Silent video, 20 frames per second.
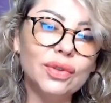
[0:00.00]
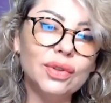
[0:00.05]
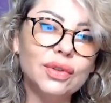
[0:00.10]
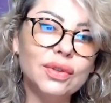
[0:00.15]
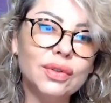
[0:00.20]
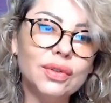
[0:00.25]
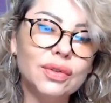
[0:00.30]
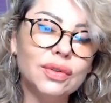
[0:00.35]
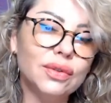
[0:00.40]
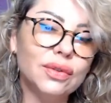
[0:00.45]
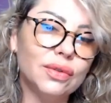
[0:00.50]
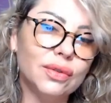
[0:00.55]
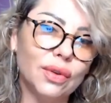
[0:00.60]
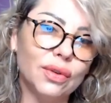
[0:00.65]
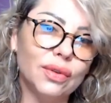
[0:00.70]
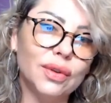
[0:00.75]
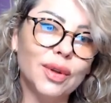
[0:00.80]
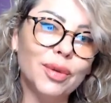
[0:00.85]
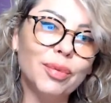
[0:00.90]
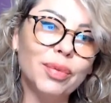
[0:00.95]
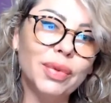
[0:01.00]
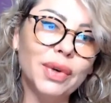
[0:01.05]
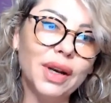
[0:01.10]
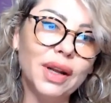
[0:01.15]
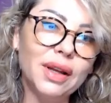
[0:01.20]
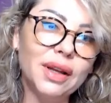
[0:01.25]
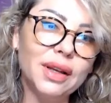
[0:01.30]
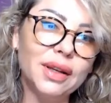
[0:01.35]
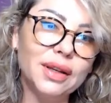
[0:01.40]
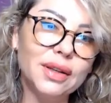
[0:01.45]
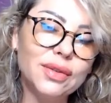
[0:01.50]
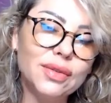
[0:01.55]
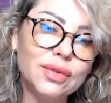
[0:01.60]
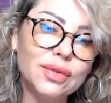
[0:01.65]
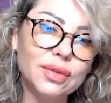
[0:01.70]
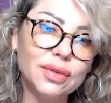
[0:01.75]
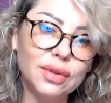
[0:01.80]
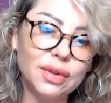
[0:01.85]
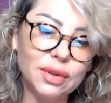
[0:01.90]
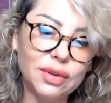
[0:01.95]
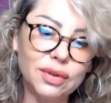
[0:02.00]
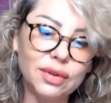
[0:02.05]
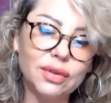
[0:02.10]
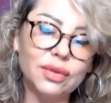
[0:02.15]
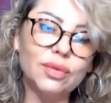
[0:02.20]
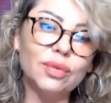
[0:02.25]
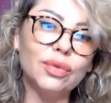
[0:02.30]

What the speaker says: the plate so that it